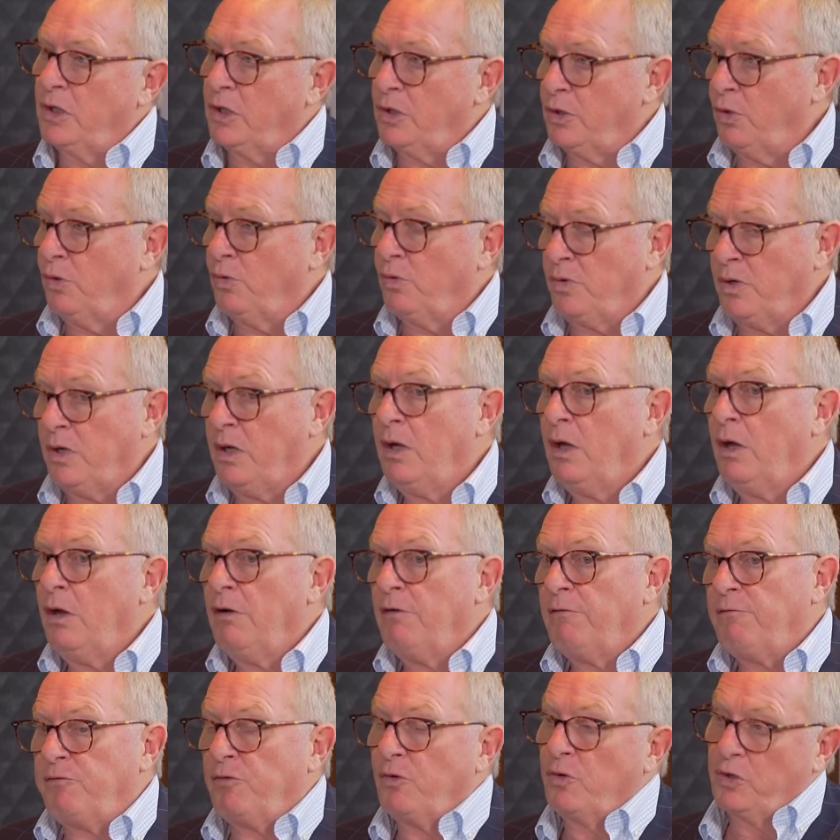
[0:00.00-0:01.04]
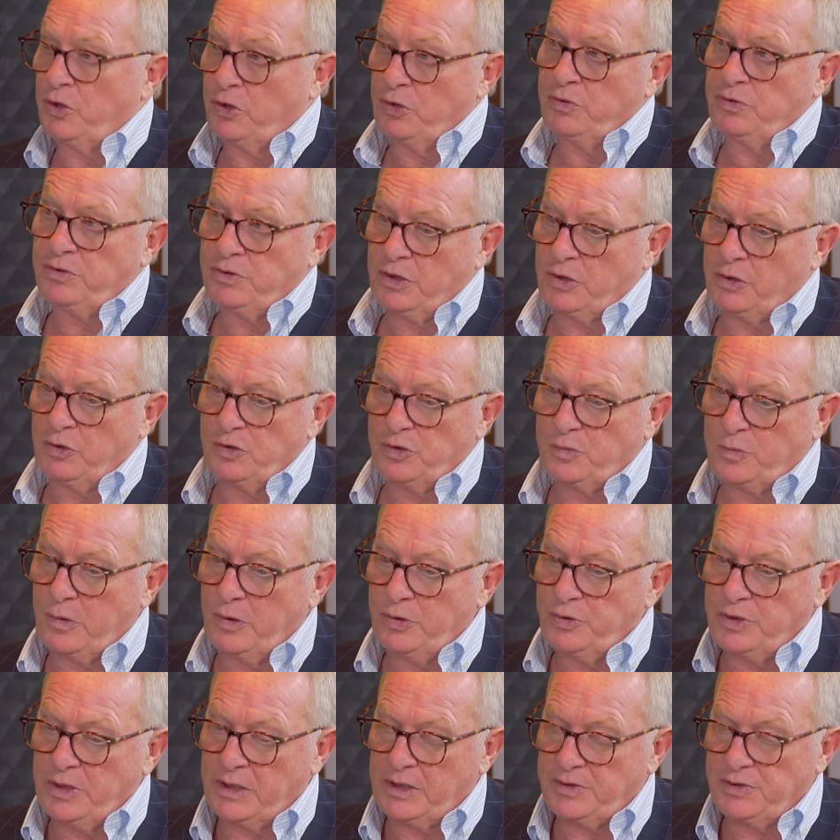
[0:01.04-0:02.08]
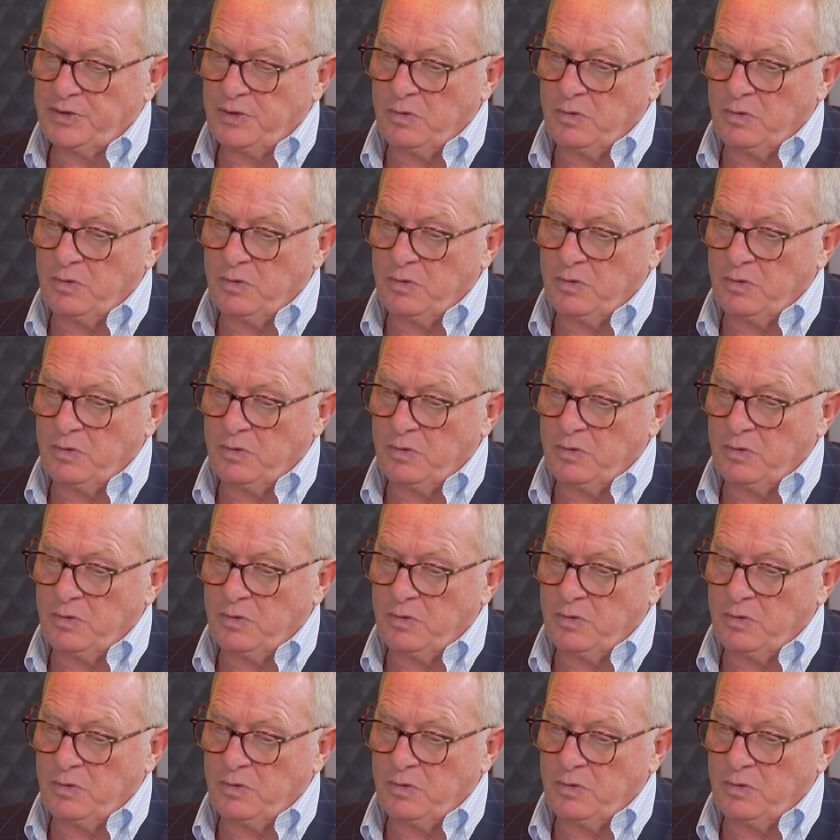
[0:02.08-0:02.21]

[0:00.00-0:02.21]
alone for Goose, the Goose project.